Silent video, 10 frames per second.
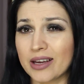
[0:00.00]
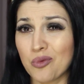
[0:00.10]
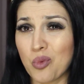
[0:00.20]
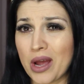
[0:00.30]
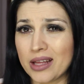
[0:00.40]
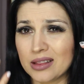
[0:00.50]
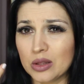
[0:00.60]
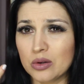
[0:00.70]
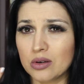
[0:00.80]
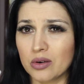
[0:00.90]
wet
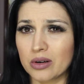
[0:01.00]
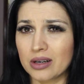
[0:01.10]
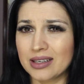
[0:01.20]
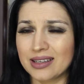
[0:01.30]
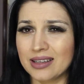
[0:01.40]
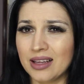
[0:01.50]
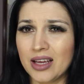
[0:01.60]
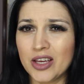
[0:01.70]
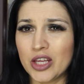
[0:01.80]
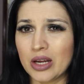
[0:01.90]
look or kind of,
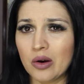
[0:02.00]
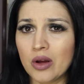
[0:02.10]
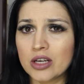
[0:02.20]
you know.